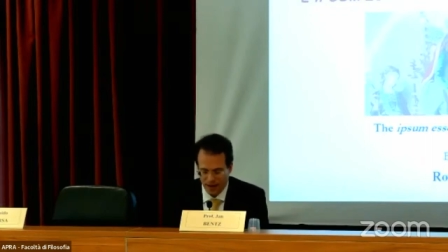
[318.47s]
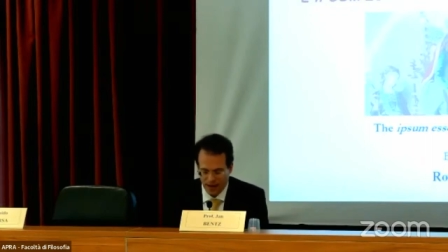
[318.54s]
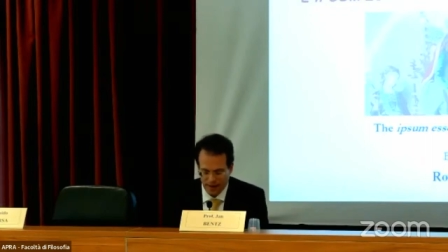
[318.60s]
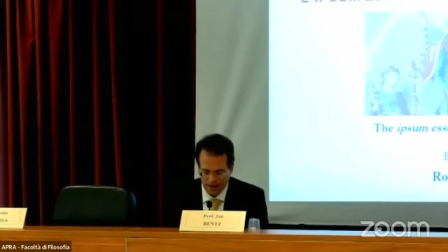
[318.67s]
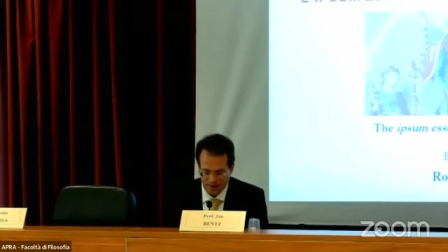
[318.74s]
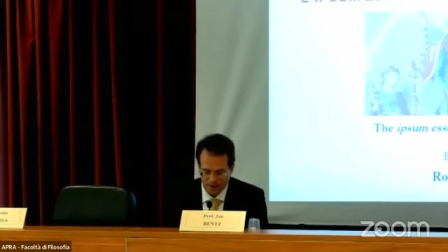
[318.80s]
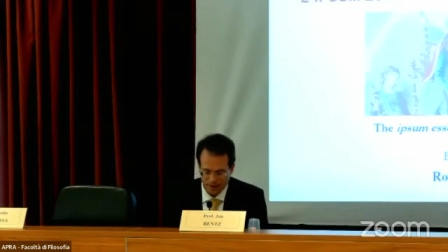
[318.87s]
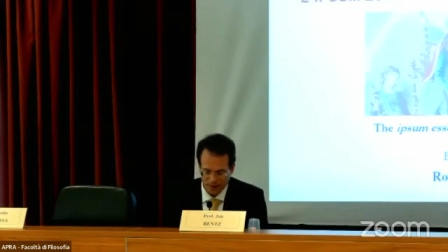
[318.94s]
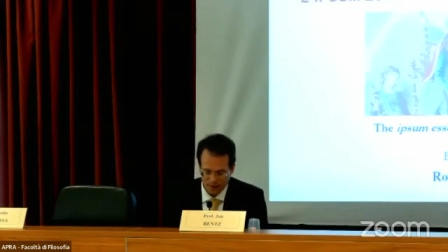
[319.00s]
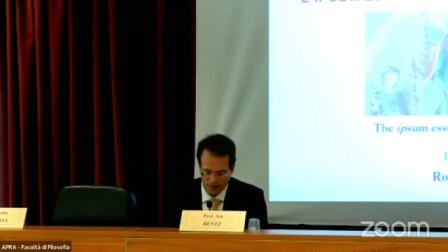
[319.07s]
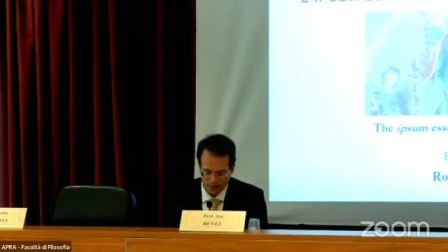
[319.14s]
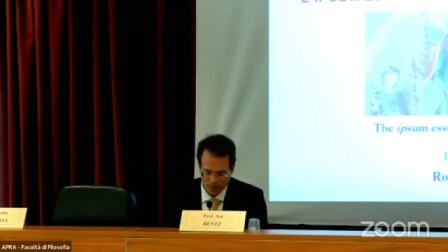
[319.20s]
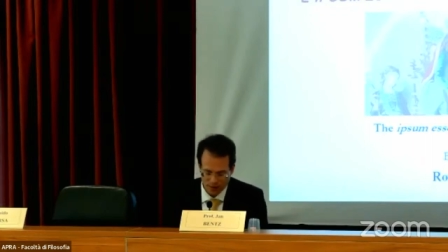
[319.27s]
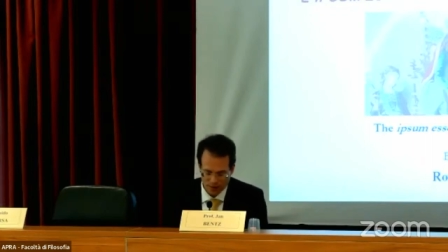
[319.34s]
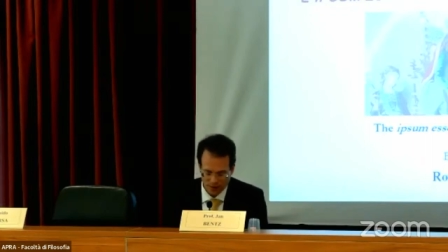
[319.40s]
God is the
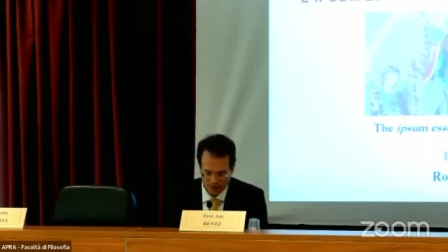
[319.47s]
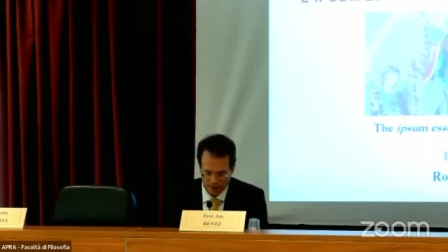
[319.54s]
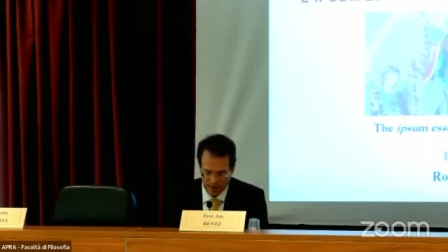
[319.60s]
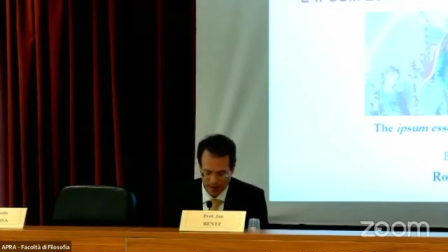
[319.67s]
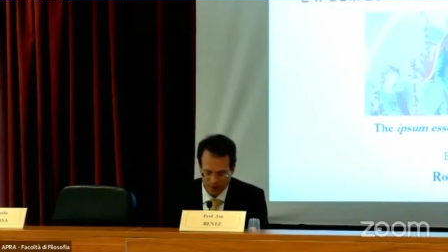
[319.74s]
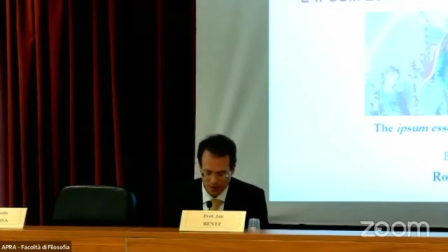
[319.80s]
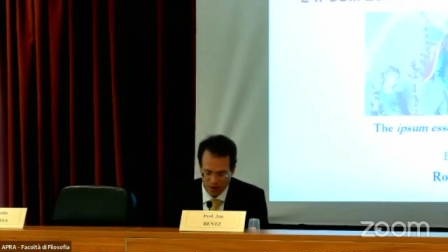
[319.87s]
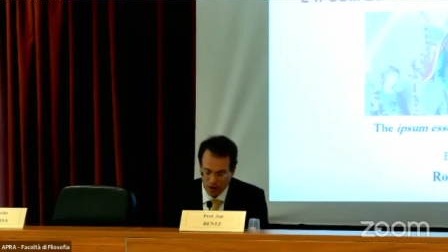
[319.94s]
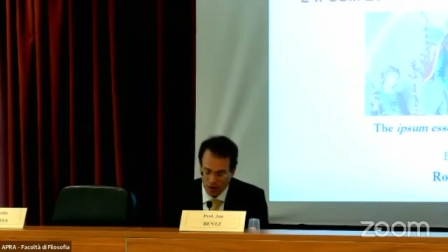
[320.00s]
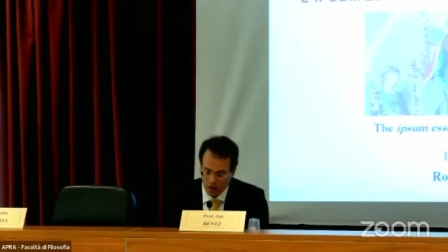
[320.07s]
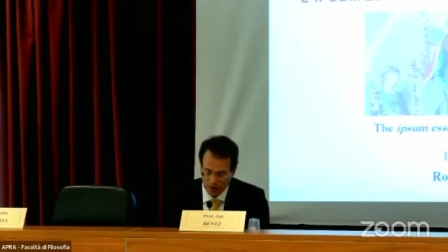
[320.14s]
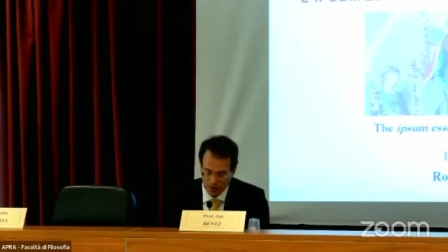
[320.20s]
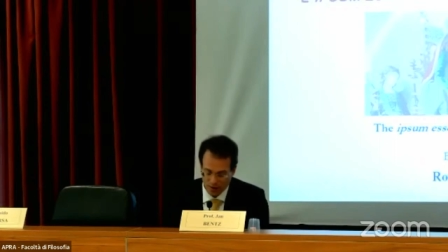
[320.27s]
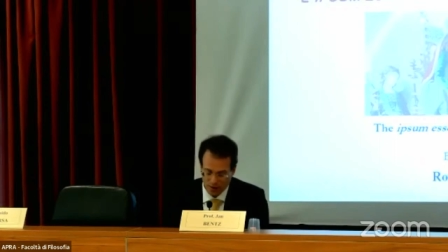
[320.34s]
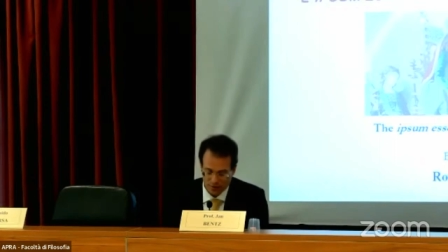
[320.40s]
source and
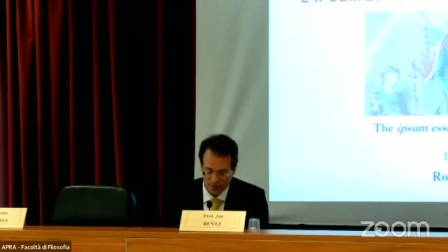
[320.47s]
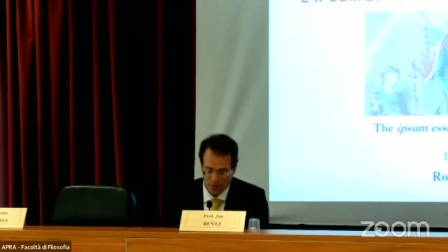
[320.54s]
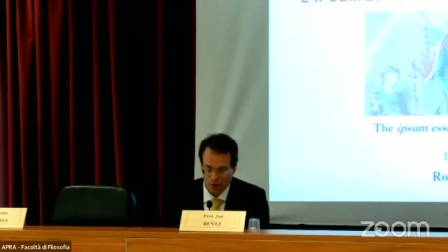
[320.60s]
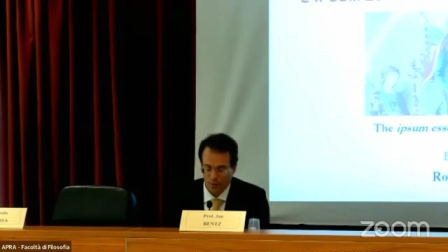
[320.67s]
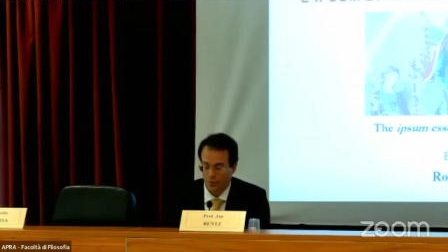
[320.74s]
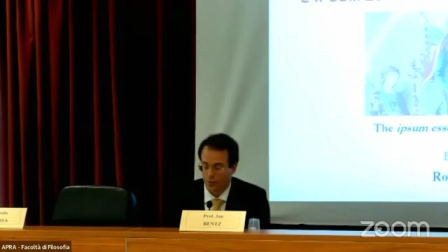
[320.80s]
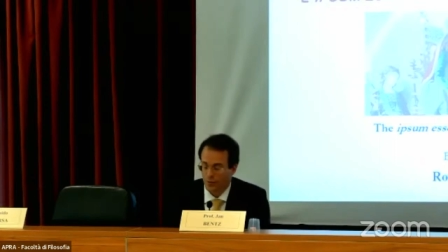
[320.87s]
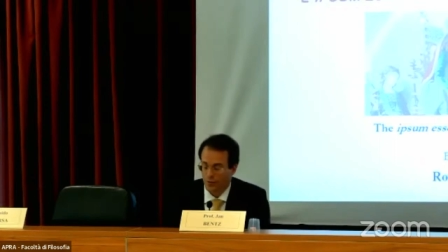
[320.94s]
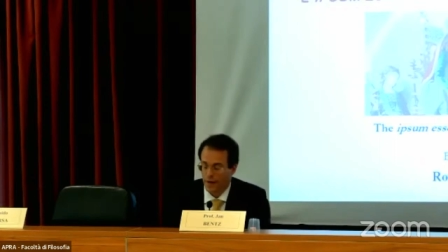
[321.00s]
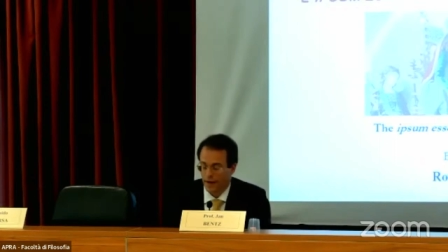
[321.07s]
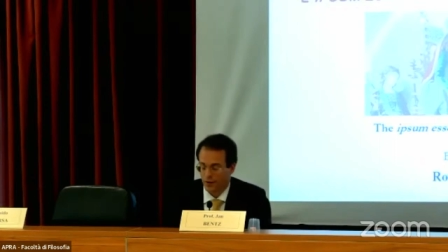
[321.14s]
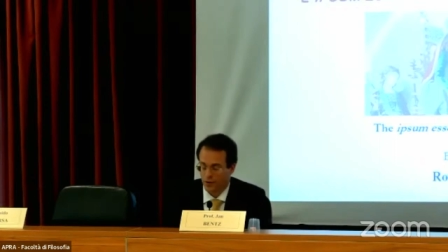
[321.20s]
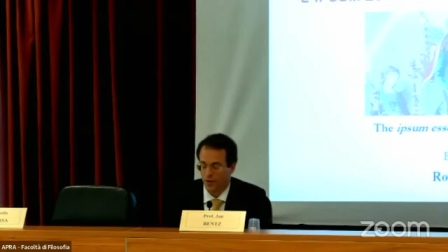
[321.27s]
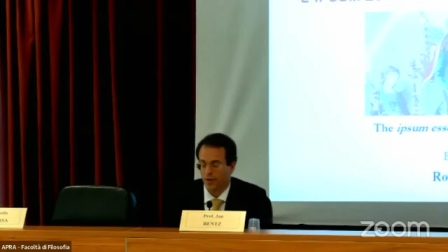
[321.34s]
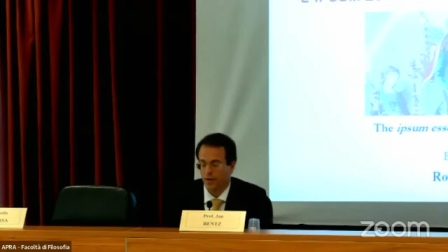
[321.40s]
cause of all
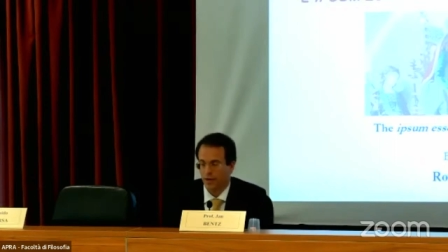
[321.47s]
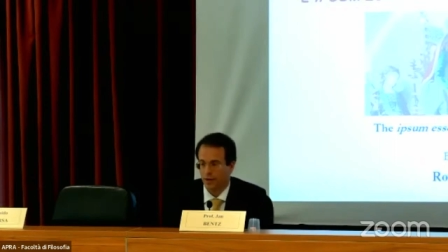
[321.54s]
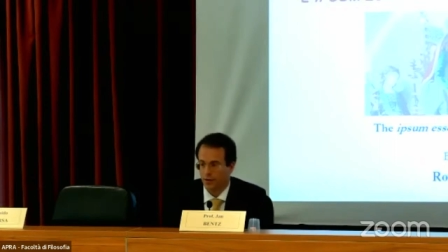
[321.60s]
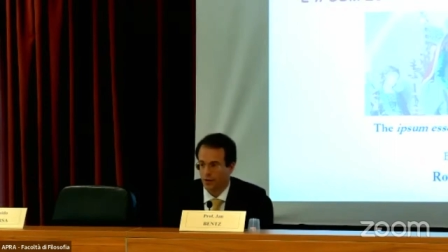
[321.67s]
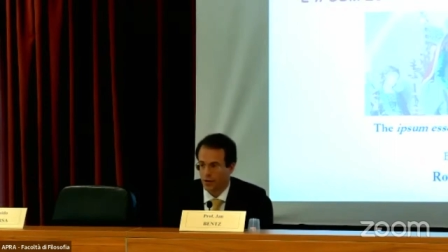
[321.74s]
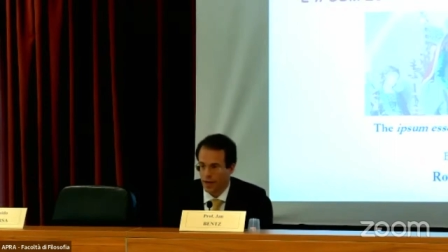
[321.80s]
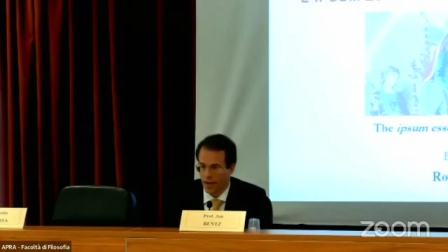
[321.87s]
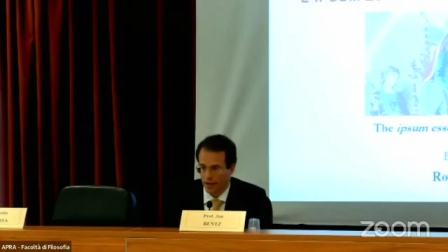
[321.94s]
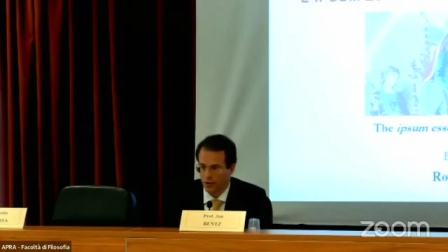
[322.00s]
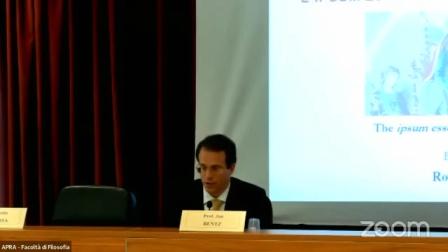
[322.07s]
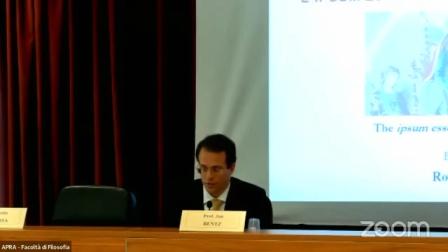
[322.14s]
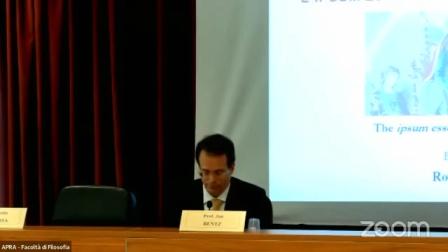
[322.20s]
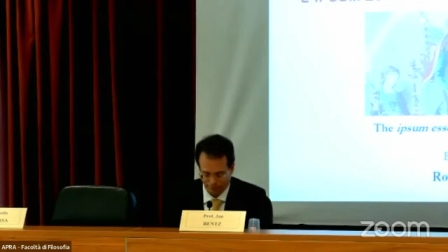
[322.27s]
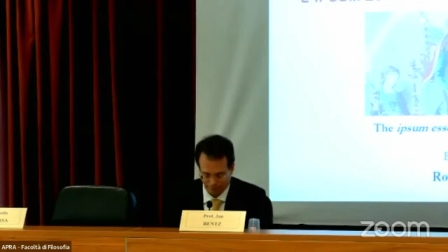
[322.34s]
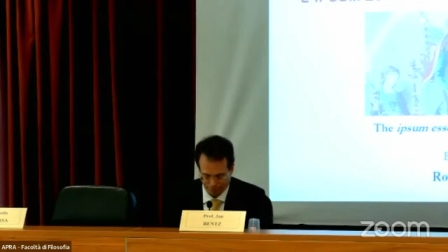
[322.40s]
perfection in
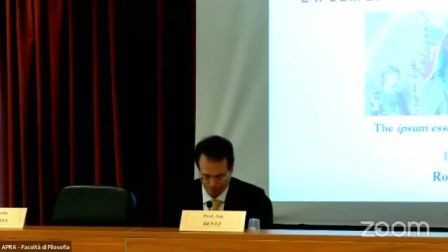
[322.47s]
creation.